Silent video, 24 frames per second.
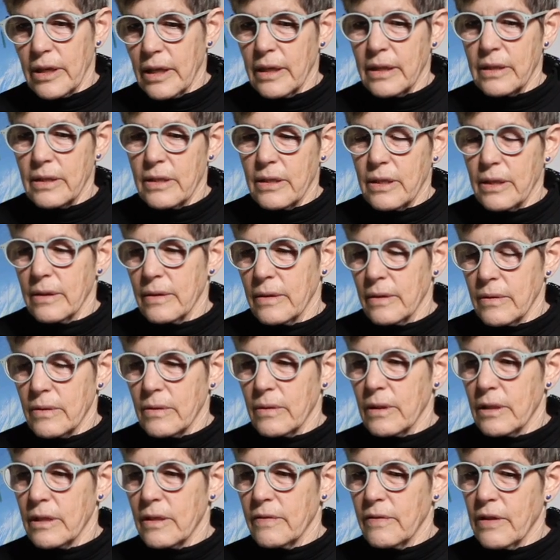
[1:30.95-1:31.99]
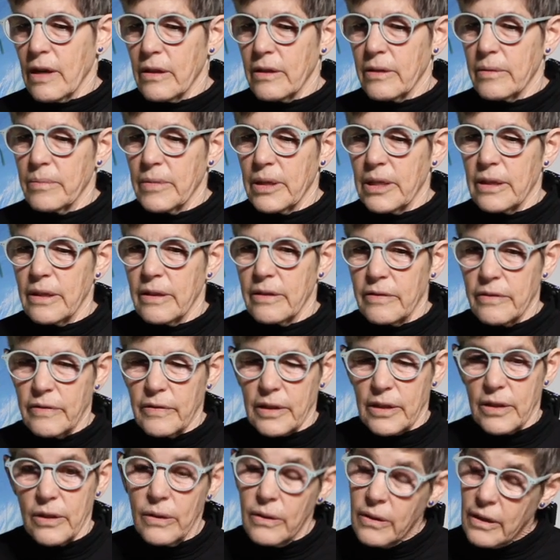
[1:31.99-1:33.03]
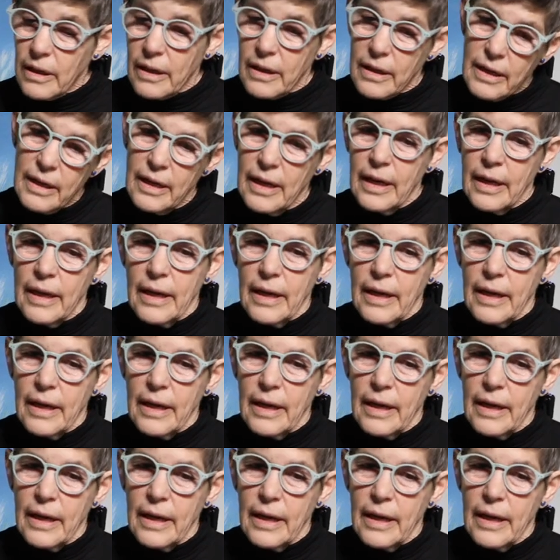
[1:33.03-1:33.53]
into the development of a cure